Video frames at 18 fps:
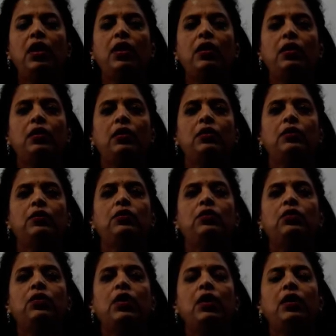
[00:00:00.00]
that,
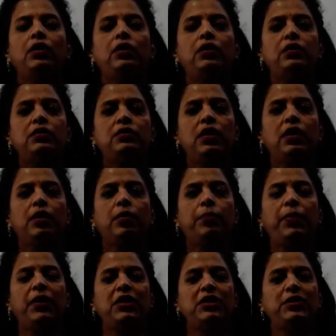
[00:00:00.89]
okay, it's like a
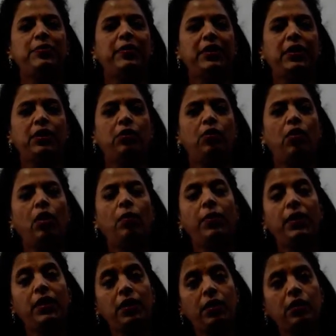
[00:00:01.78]
punishment and all,
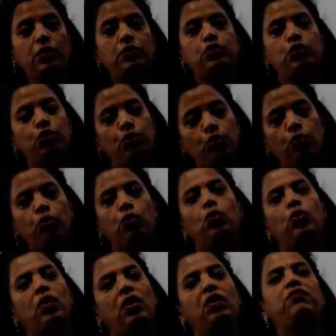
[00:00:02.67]
but it is you
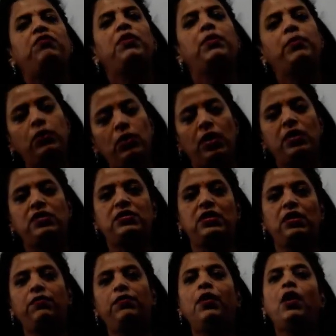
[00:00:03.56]
to confirm
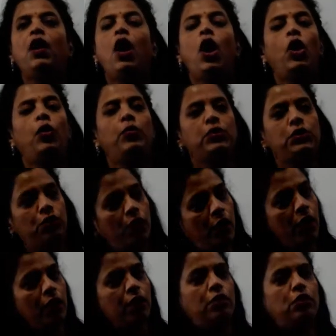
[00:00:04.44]
yourself how much you
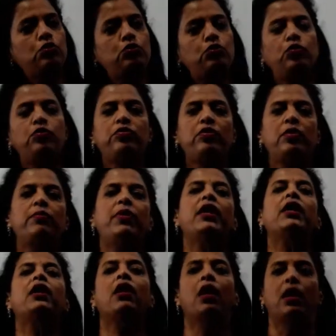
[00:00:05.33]
have understood from
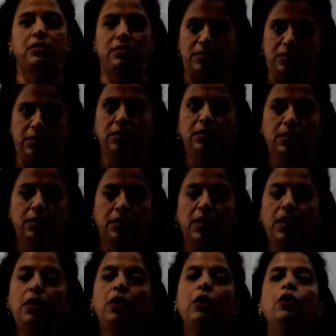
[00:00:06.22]
my class.
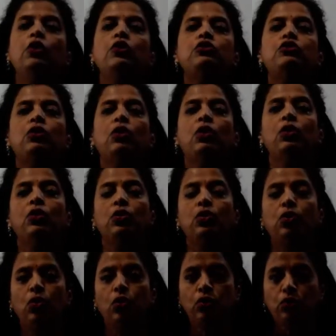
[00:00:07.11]
Right? So,
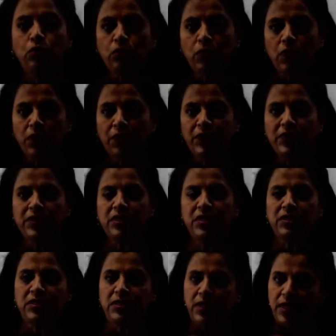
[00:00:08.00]
go through the
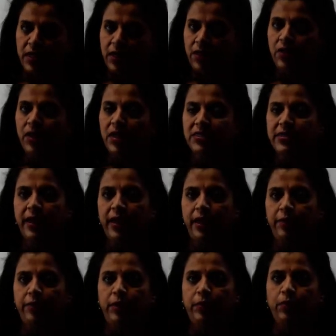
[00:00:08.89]
questions in an
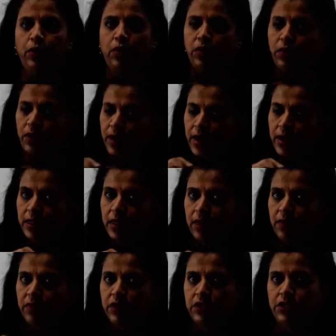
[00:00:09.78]
assignment book, write
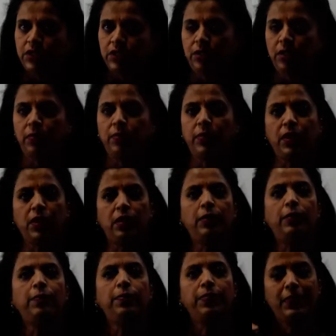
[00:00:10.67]
the question number,
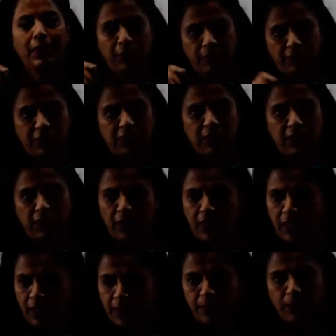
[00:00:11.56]
question
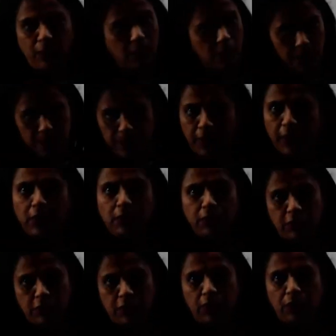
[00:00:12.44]
name, complete
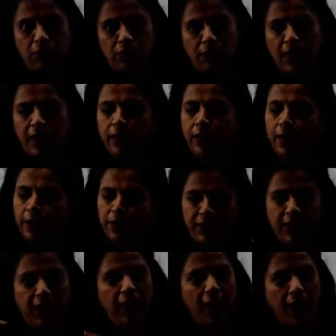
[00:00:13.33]
question you write,
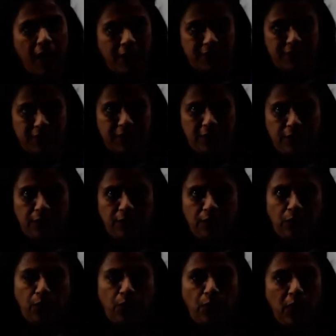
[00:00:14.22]
then answer.
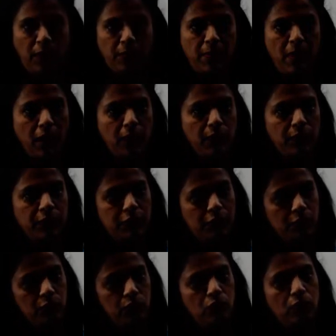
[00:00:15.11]
1 mark
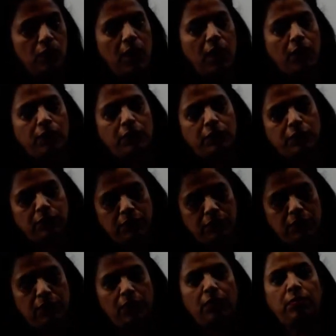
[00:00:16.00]
question, 2 mark question,
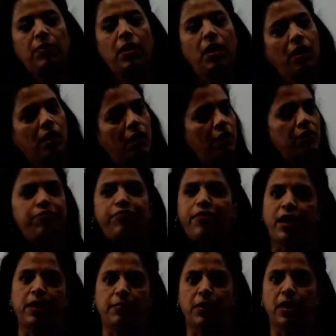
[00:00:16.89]
3 mark and
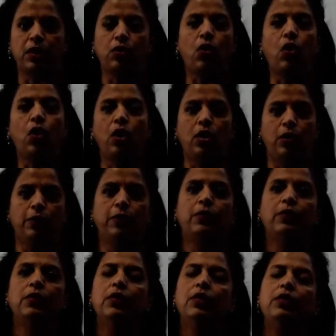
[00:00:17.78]
5 mark, all.
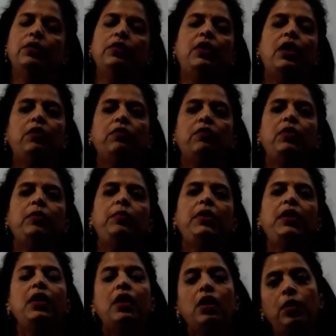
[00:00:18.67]
That will
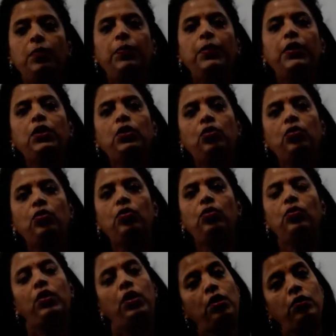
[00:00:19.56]
be helping
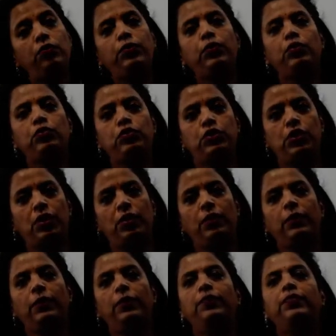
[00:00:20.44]
you in
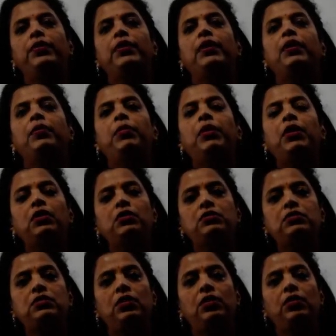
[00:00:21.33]
future,
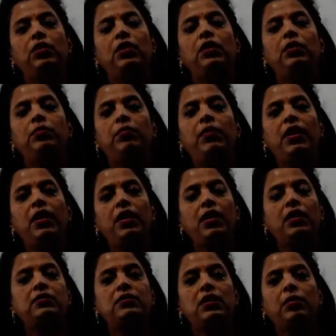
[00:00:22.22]
because in main
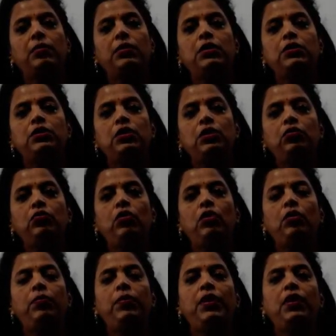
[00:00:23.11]
examination you
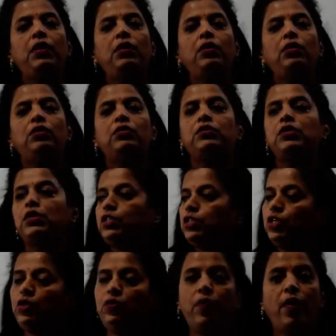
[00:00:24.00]
will be
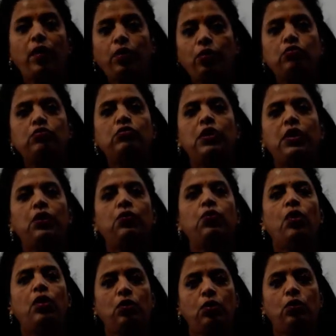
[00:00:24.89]
searching what to study,
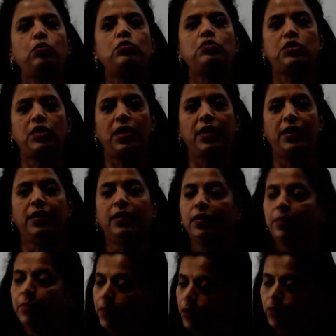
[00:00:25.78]
what not to study.
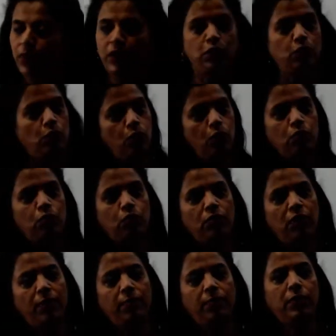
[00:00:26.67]
But once you go through
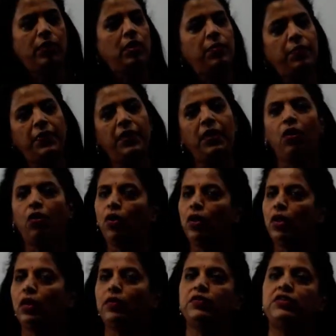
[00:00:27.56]
them, EPL,
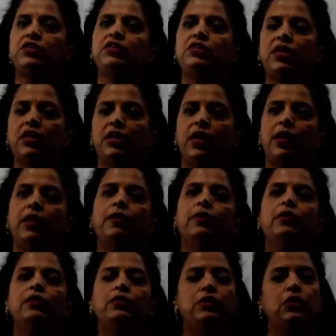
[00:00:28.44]
all the questions are there.
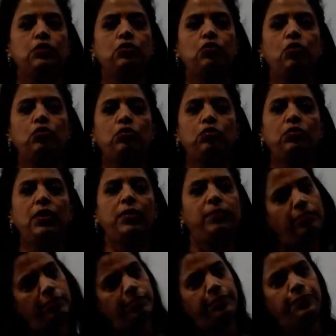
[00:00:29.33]
Just go through
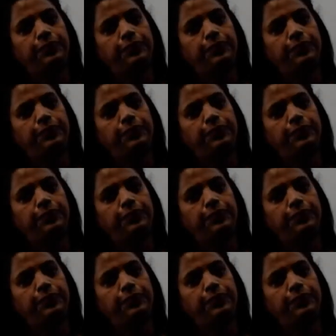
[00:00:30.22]
them,